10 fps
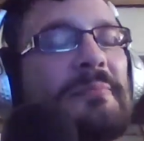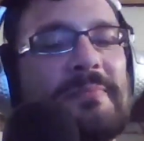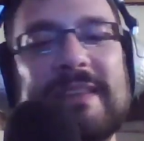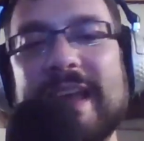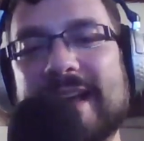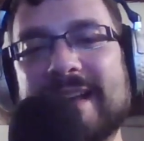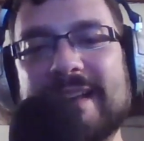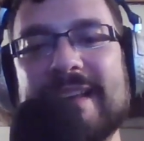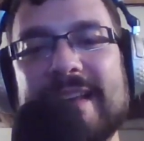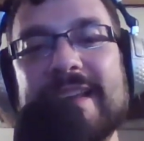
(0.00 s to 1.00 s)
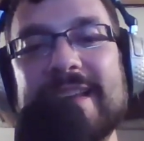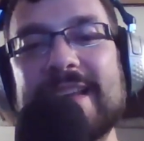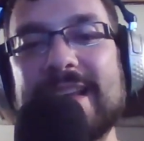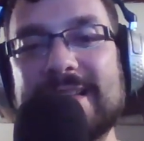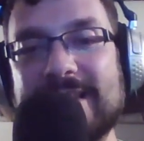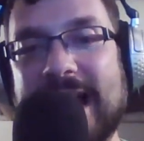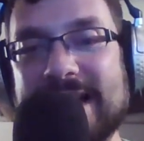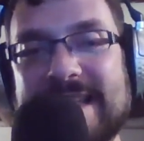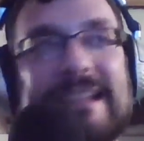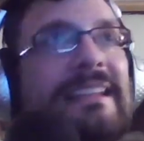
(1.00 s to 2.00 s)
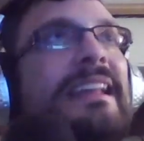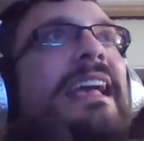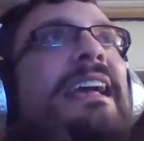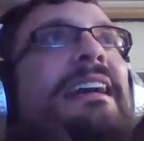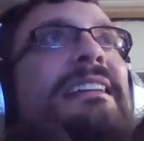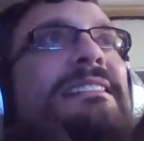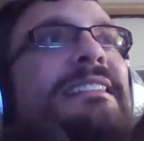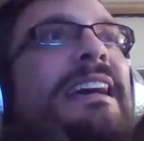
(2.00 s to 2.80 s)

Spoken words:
yeah, I did. And